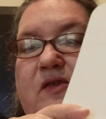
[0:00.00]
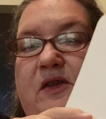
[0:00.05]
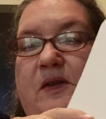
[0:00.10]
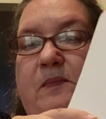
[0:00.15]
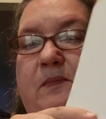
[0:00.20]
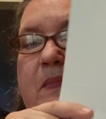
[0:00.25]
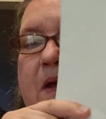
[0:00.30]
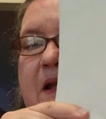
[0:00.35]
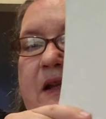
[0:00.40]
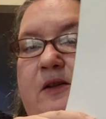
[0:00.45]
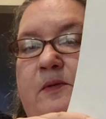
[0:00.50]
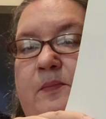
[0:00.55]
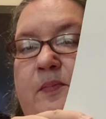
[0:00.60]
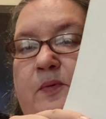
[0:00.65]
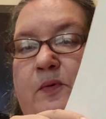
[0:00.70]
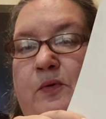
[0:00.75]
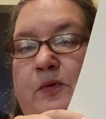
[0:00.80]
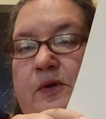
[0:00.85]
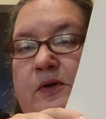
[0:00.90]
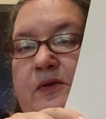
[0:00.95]
are the metal
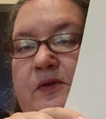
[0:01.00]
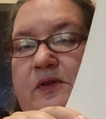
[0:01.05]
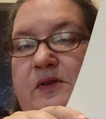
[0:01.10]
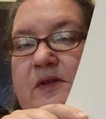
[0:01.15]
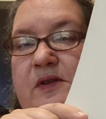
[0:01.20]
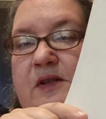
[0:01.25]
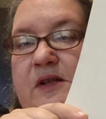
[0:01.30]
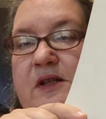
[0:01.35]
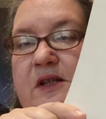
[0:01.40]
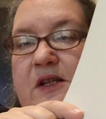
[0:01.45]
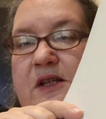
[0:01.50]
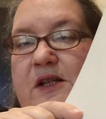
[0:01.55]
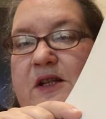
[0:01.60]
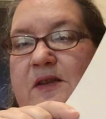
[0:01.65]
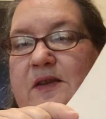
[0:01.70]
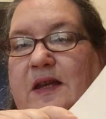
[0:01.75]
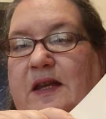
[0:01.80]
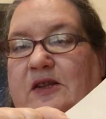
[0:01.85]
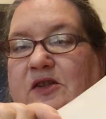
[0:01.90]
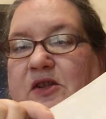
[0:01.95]
boards
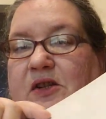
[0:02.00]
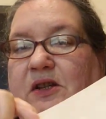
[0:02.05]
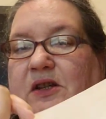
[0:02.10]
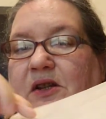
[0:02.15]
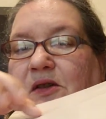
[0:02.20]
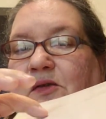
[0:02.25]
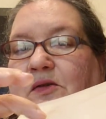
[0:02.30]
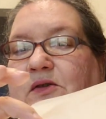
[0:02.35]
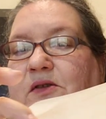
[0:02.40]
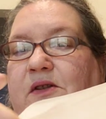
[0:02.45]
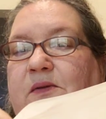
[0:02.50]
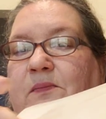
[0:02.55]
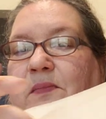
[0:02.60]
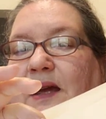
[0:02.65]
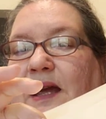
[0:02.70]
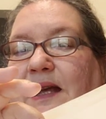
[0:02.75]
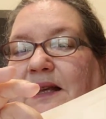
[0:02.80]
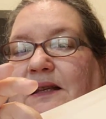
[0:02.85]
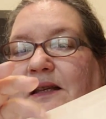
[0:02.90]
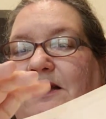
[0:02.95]
that you use the
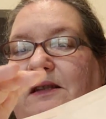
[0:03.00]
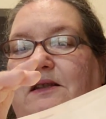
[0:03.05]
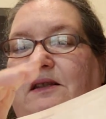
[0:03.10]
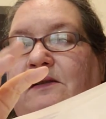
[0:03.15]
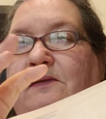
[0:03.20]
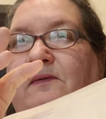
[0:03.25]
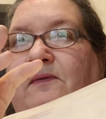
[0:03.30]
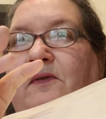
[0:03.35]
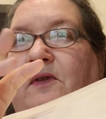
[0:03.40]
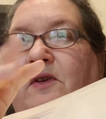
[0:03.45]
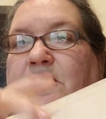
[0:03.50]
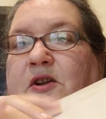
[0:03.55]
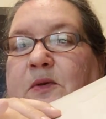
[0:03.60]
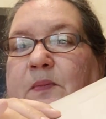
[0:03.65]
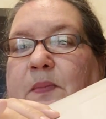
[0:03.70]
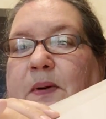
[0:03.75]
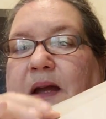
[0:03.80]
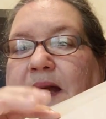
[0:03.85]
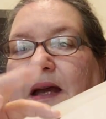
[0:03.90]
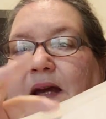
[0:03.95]
magnets in for your
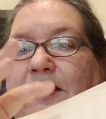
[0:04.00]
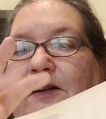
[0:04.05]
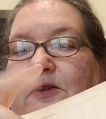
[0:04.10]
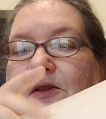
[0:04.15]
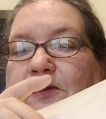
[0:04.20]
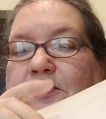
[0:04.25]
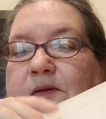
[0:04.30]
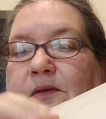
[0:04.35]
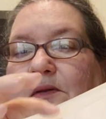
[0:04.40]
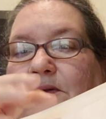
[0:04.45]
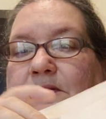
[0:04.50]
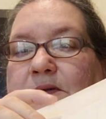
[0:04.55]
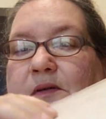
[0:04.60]
pattern.